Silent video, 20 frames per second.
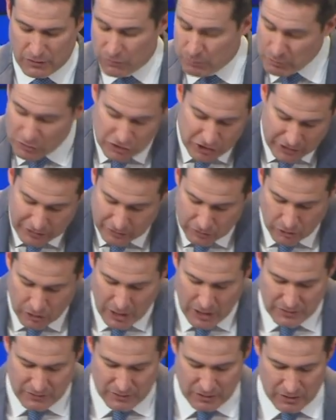Now, this
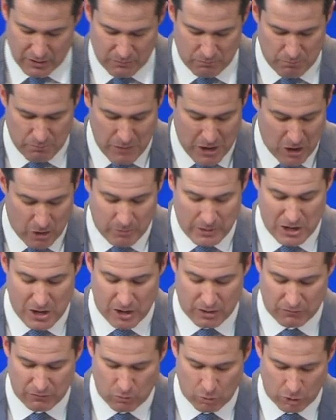particular idea may or
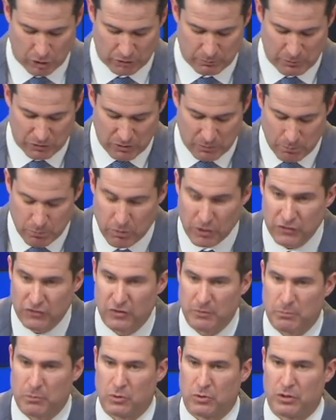may not have worked, but the
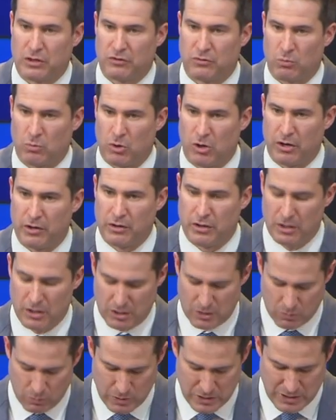principle is one
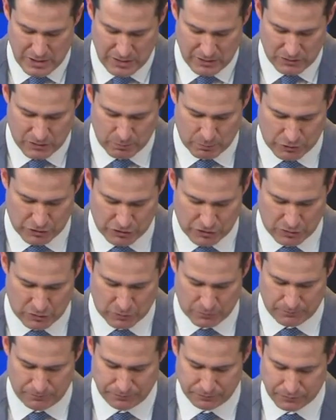we need to
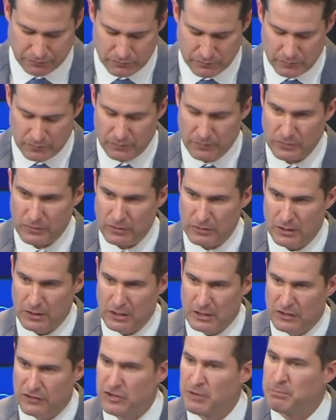pursue.
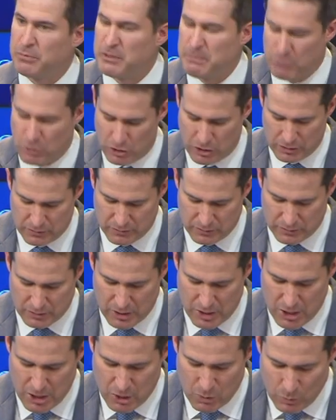Simply put,
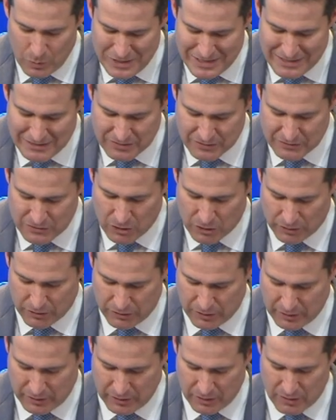we need to
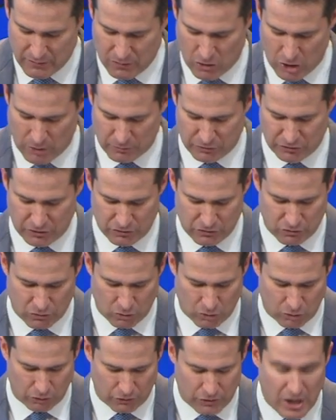start thinking of arms
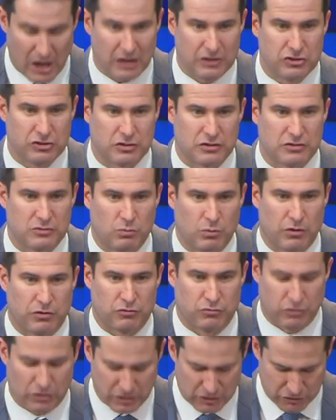control not just
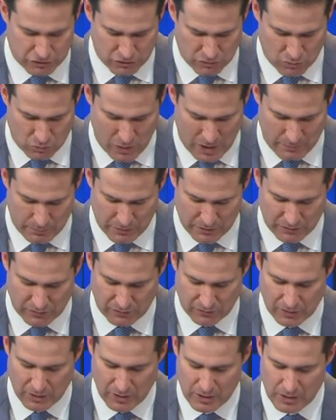with traditional
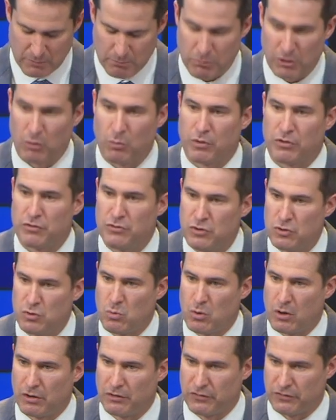weapons, but
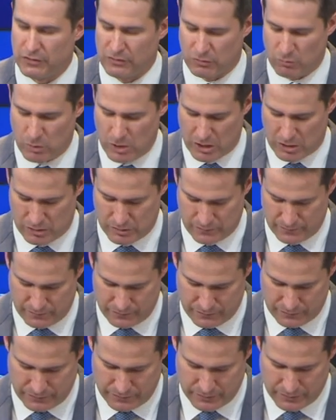new ones as well.
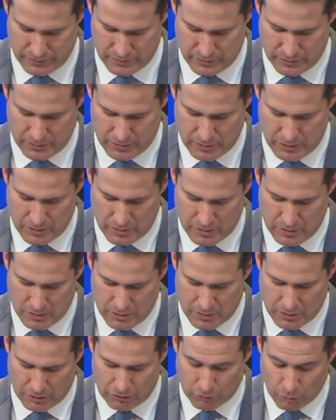
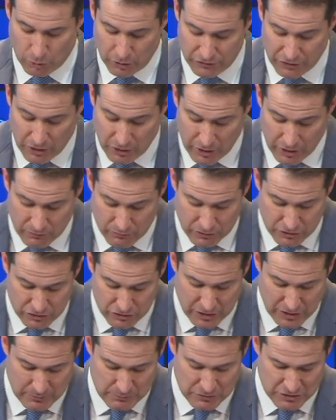Authoritarian
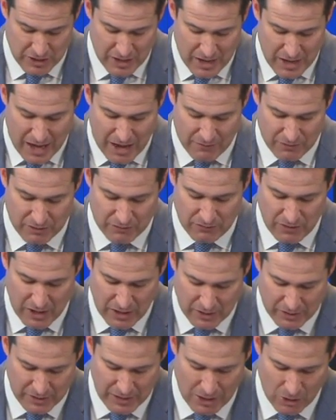regimes have an
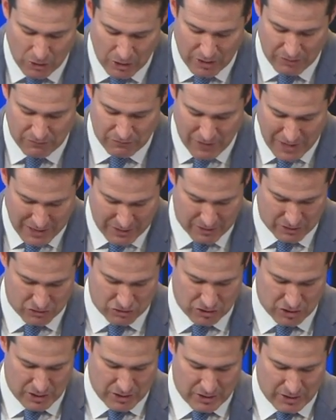inherent
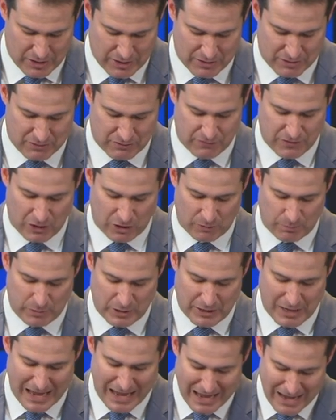advantage in
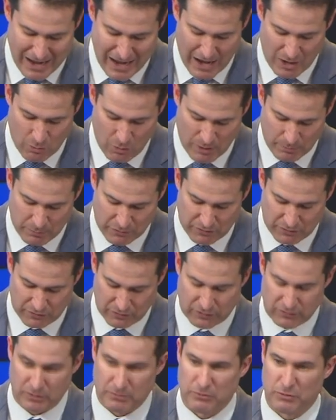developing AI weapon
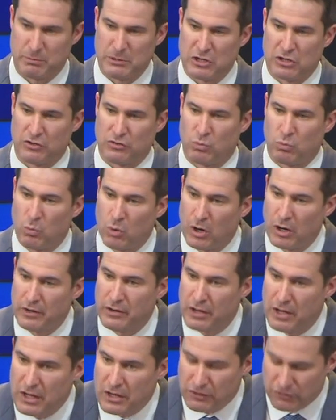systems because
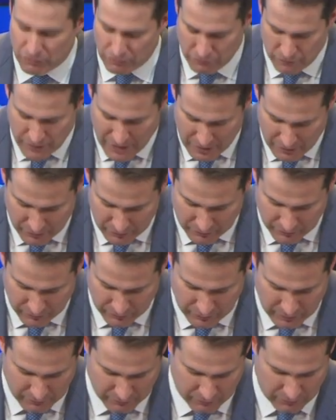one,
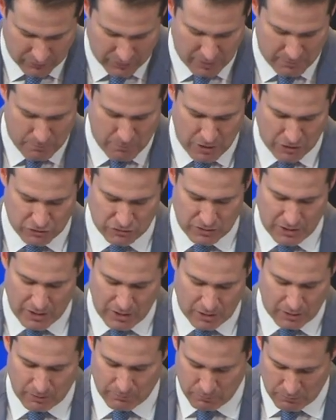surveillance gives them much
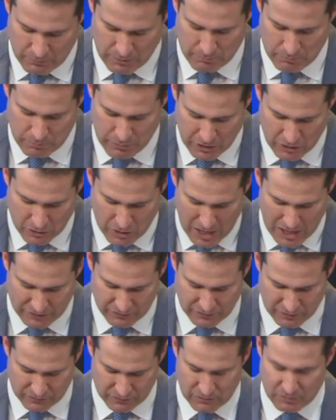uh, a bigger
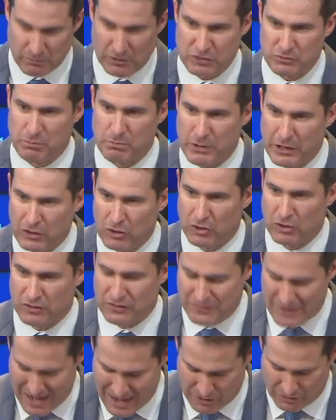access to much
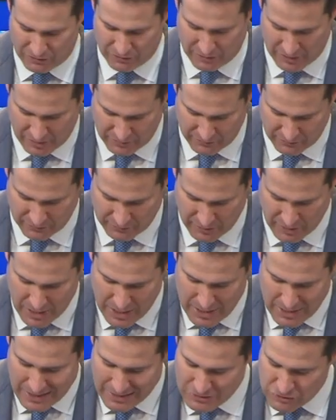bigger data sets,
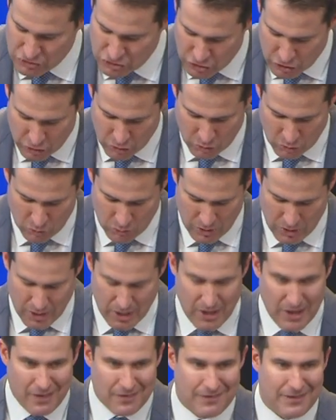and two,
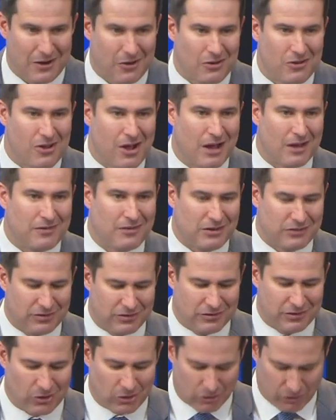they are not
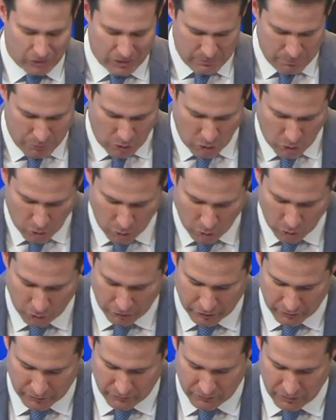necessarily
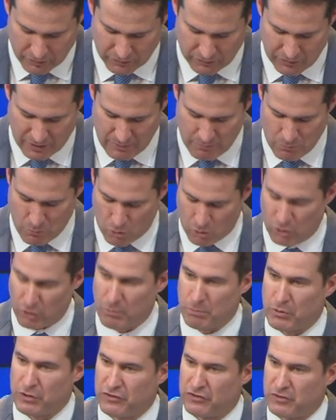beholden to the same
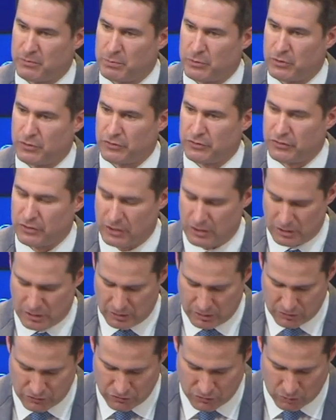moral principles
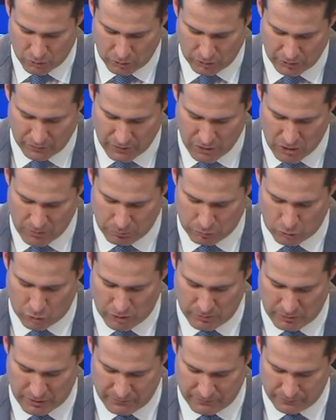controlling their
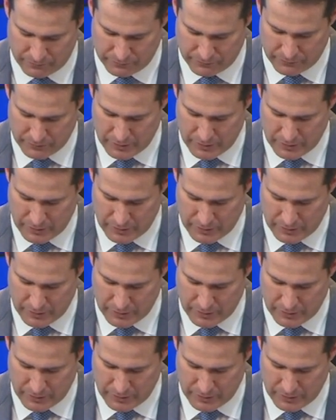employment.